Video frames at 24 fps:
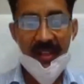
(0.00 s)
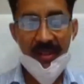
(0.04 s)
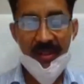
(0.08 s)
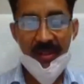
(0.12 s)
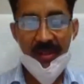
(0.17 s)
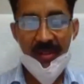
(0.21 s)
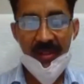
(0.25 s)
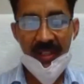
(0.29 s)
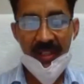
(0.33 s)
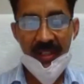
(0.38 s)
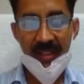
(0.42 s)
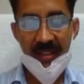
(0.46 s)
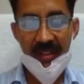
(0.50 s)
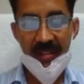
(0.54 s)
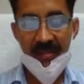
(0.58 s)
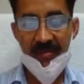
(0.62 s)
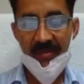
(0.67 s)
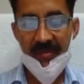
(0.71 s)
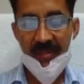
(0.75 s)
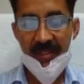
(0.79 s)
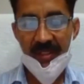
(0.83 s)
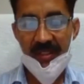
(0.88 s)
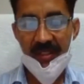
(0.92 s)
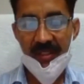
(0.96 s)
you know
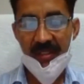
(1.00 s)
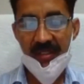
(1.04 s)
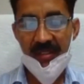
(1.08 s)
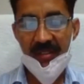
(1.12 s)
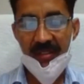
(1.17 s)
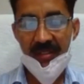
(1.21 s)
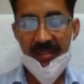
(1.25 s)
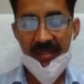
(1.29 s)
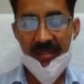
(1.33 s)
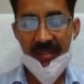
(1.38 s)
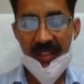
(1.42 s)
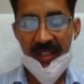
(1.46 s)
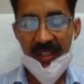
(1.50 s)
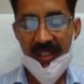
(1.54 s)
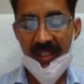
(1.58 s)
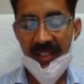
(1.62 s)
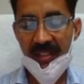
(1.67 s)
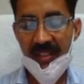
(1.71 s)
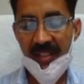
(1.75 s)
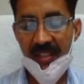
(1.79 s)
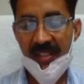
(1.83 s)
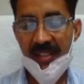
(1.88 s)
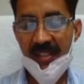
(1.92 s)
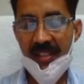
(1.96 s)
uh, uh,
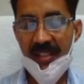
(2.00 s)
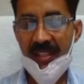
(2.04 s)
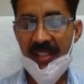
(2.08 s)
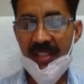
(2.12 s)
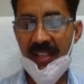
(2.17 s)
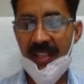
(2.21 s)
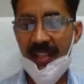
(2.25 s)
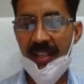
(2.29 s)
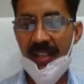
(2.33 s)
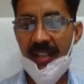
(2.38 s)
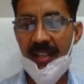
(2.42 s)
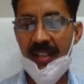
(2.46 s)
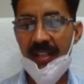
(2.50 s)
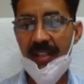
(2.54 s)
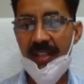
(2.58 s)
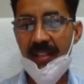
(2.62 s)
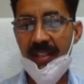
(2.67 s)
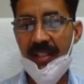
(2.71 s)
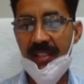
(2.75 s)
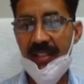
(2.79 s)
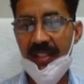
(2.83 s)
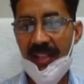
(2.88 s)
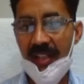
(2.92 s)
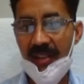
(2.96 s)
I just say uh,
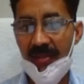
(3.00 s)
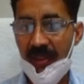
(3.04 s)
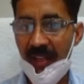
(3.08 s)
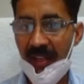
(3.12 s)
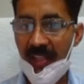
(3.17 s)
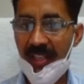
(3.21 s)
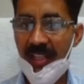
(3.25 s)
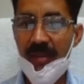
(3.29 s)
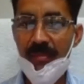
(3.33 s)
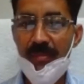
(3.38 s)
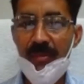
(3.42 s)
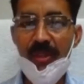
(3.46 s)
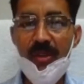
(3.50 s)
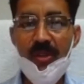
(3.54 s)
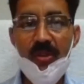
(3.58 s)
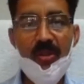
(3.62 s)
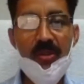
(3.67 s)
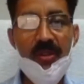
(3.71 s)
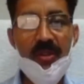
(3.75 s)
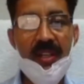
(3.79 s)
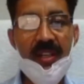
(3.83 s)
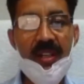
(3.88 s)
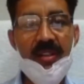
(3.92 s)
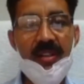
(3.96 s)
that I welcome
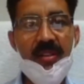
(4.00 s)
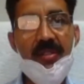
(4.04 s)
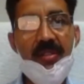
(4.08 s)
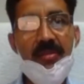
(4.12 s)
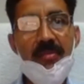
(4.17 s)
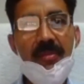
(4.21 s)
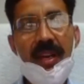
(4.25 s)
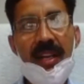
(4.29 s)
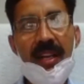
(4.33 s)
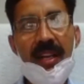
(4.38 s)
you, and,